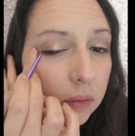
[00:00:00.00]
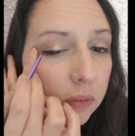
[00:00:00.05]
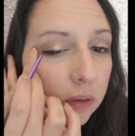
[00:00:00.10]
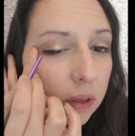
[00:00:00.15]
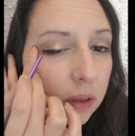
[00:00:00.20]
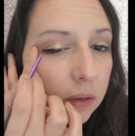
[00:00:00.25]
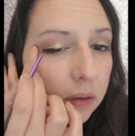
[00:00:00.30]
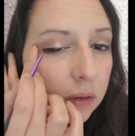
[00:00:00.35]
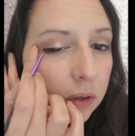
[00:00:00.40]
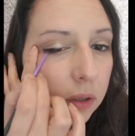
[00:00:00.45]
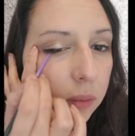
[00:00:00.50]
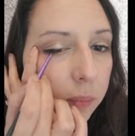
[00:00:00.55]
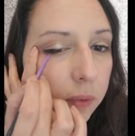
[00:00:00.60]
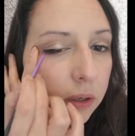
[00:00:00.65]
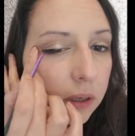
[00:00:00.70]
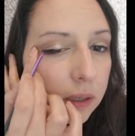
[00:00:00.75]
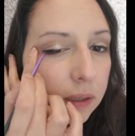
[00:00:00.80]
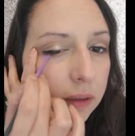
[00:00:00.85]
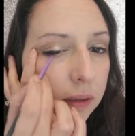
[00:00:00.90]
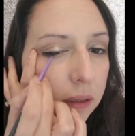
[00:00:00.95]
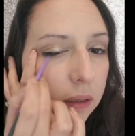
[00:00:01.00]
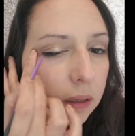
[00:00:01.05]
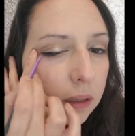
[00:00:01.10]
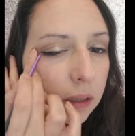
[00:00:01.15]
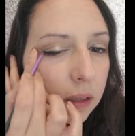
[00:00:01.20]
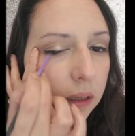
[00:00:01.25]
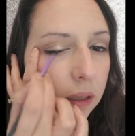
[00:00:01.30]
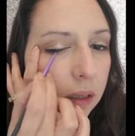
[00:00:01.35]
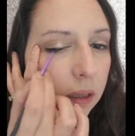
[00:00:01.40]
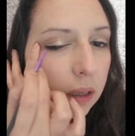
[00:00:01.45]
because it goes on
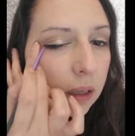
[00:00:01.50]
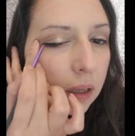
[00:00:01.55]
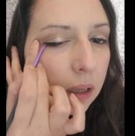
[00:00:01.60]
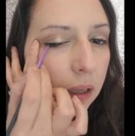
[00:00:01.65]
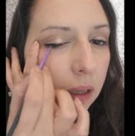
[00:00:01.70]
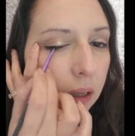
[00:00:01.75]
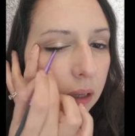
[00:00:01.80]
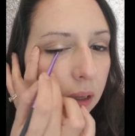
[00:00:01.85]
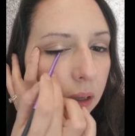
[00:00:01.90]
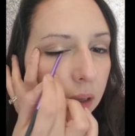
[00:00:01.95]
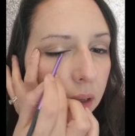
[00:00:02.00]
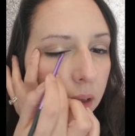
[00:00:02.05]
super easy.